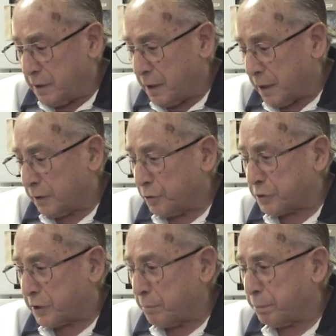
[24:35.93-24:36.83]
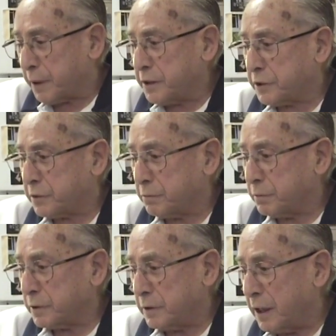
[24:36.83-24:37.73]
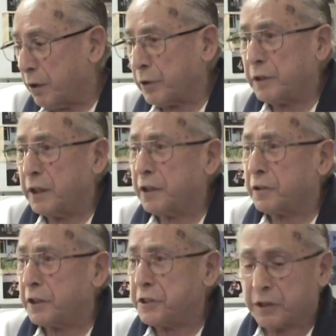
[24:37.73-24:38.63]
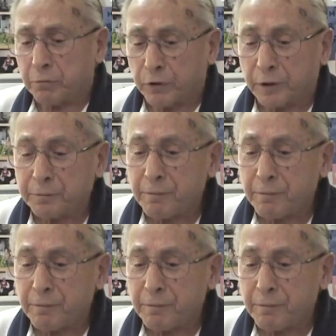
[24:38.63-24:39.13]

God knows, someplace down in Italy somewhere.